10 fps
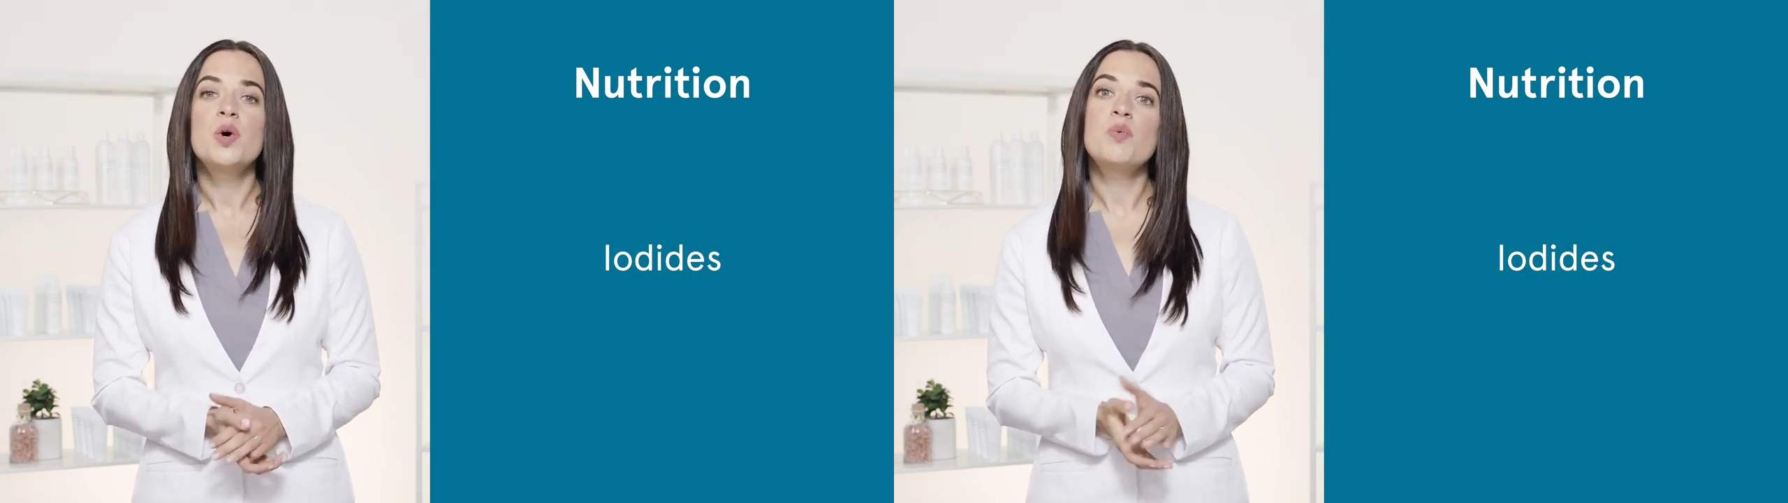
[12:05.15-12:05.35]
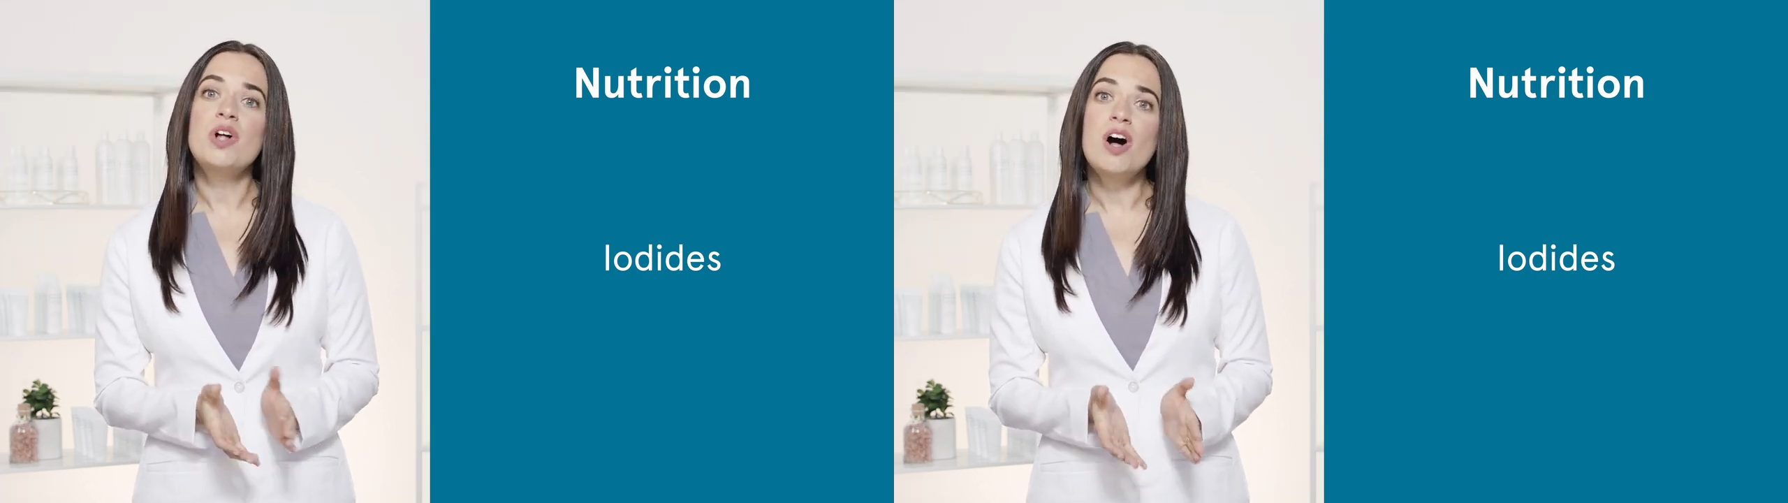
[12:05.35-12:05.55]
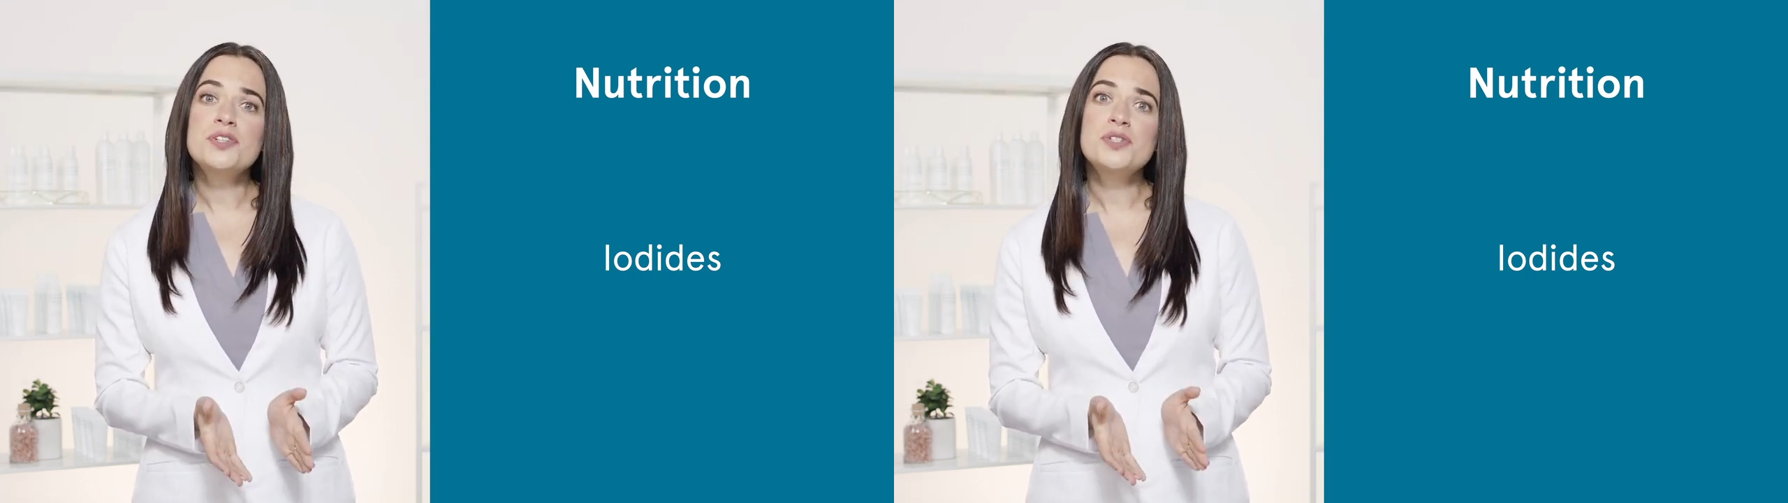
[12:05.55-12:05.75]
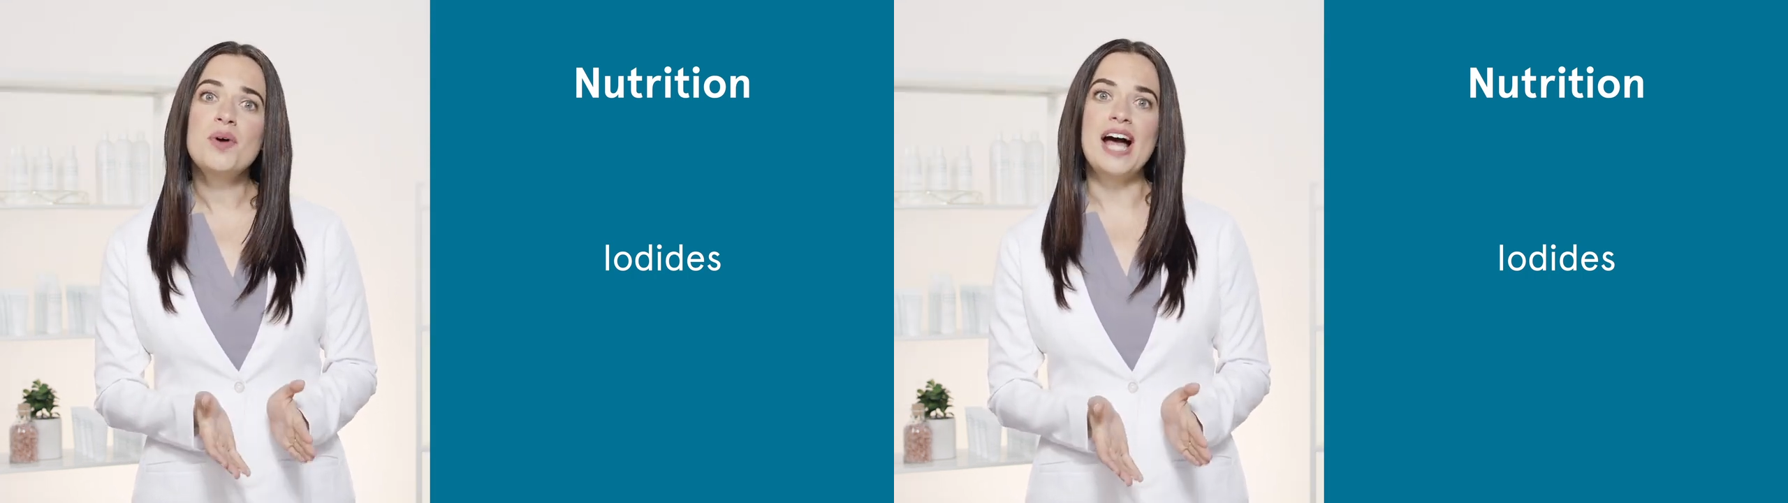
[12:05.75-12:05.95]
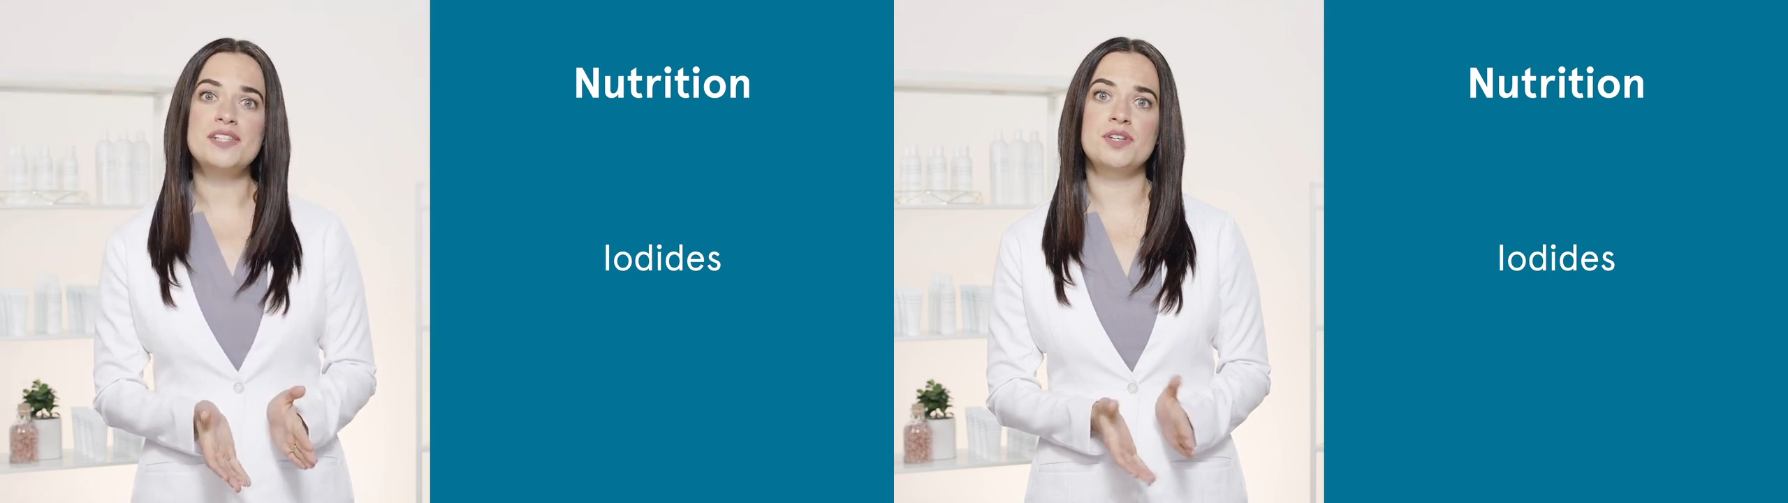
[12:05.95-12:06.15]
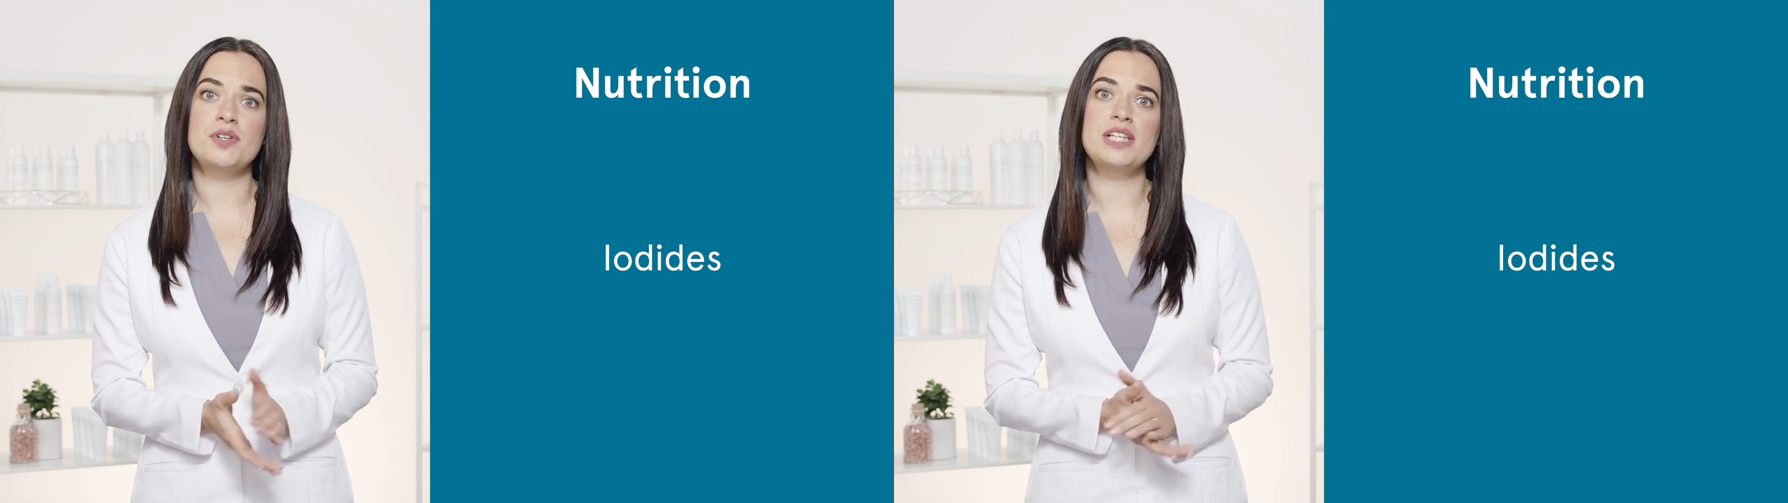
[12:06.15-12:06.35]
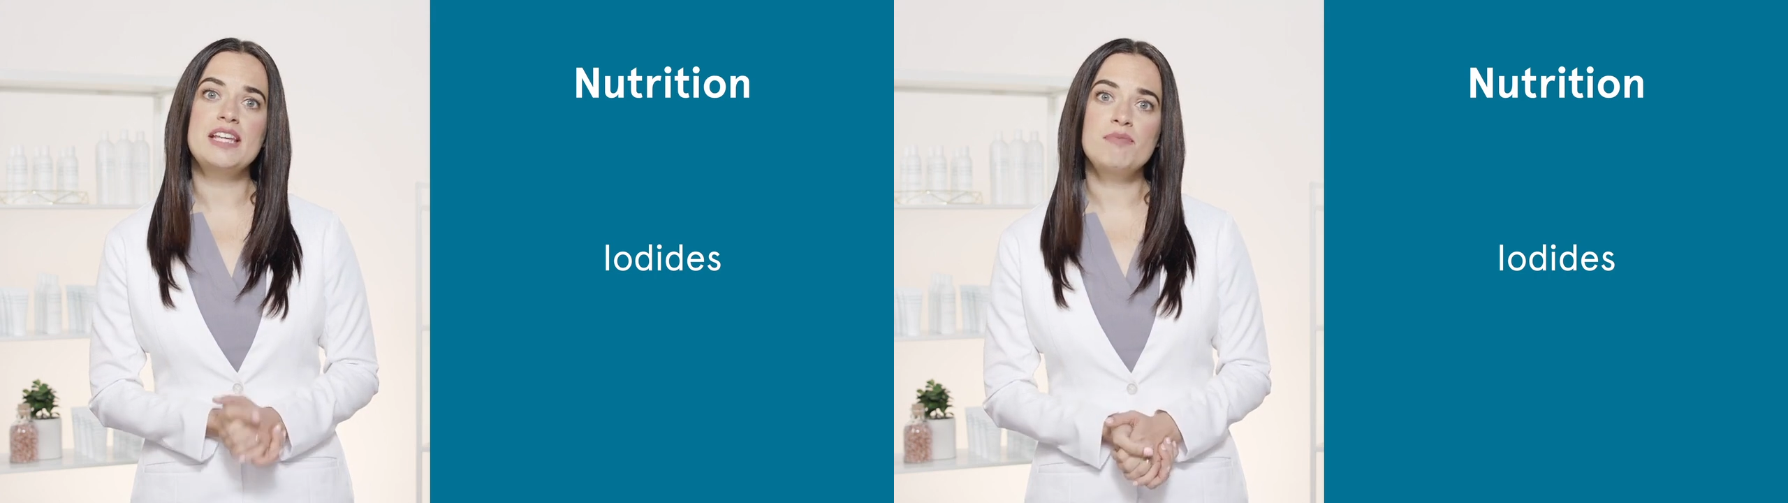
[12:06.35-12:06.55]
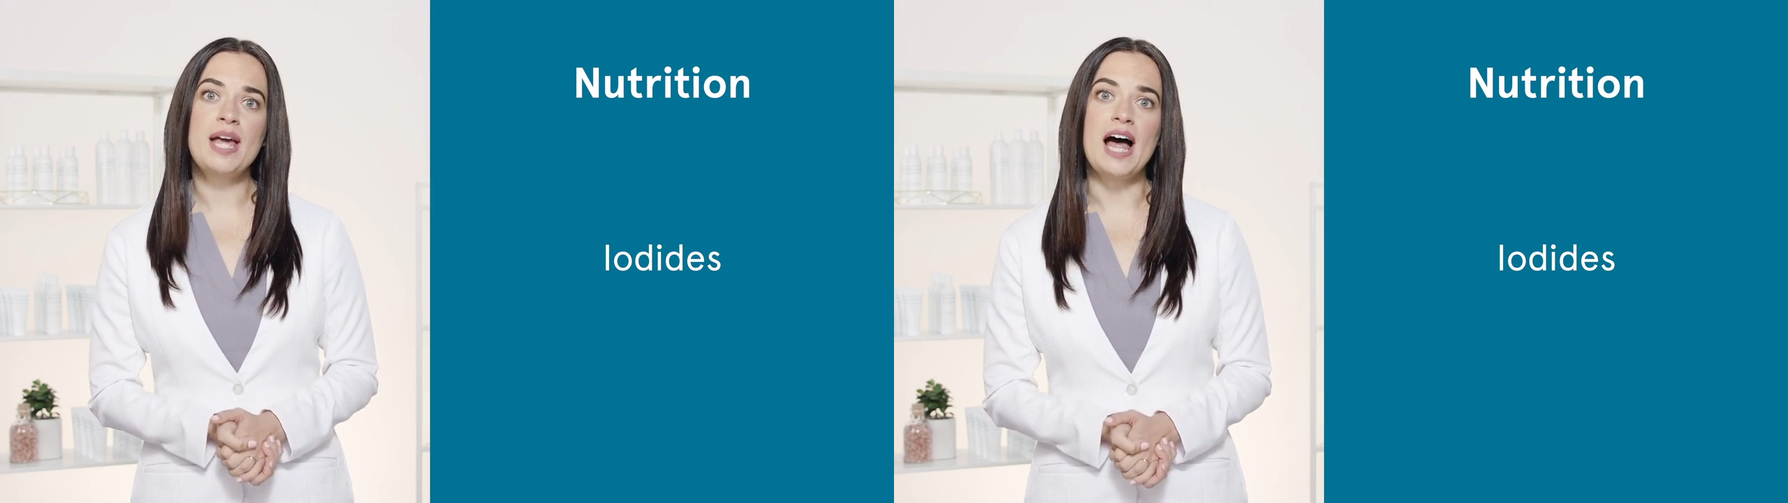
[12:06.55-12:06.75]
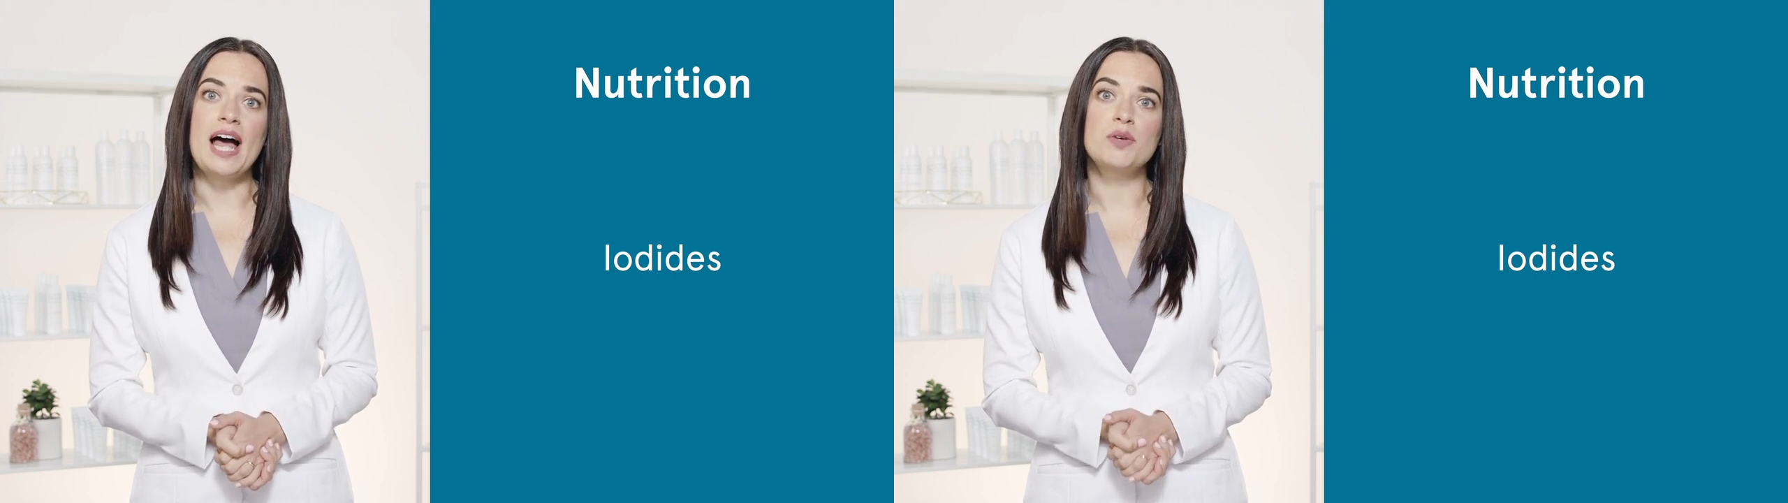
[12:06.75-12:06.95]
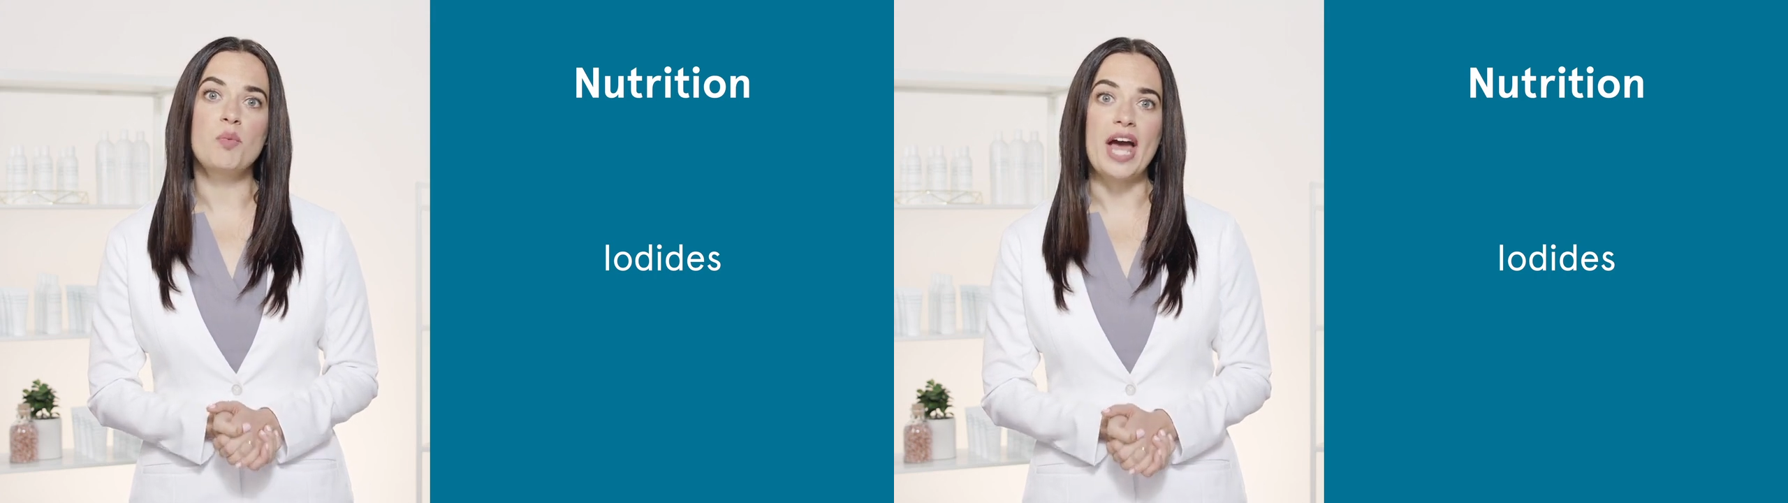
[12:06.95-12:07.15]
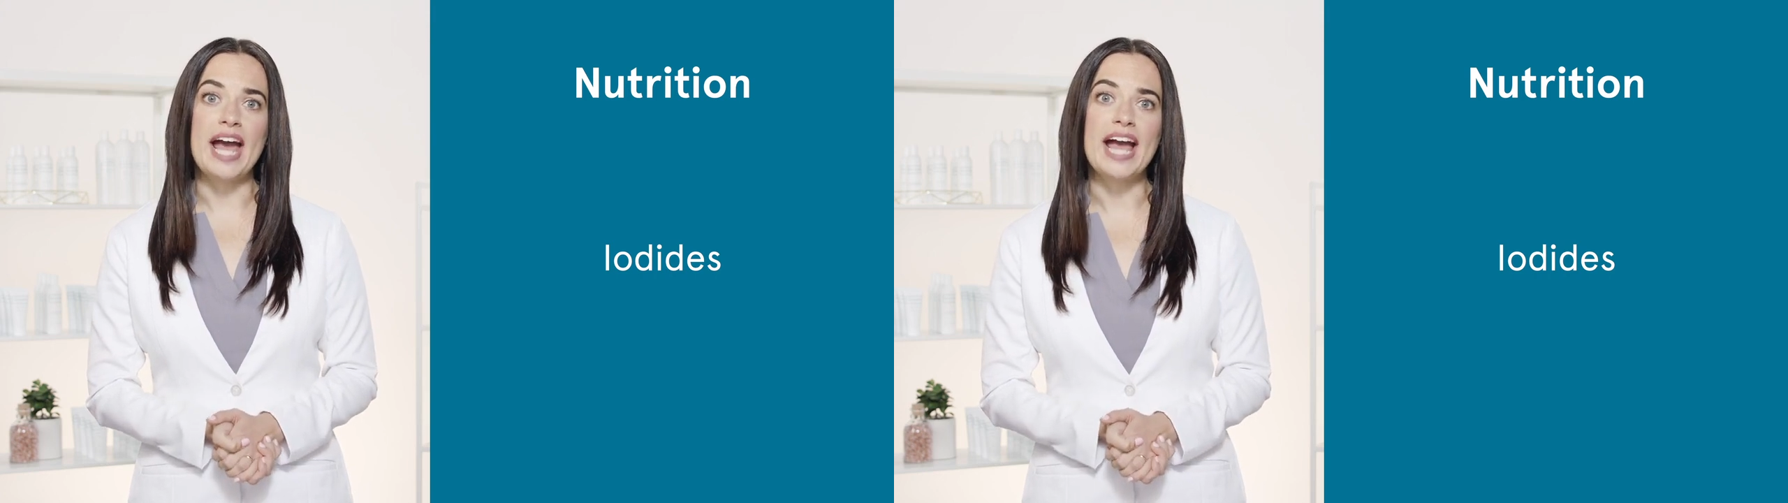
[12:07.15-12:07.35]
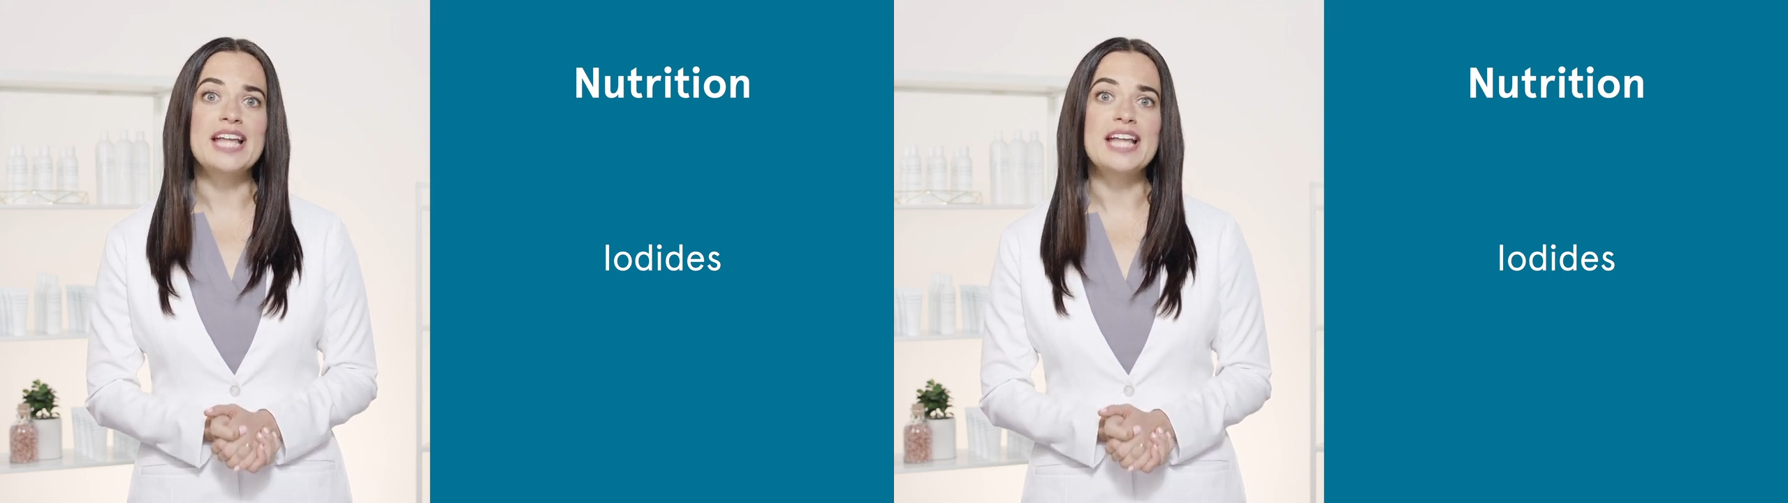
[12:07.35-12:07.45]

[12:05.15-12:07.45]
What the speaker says: We'll also ask you to leave behind whey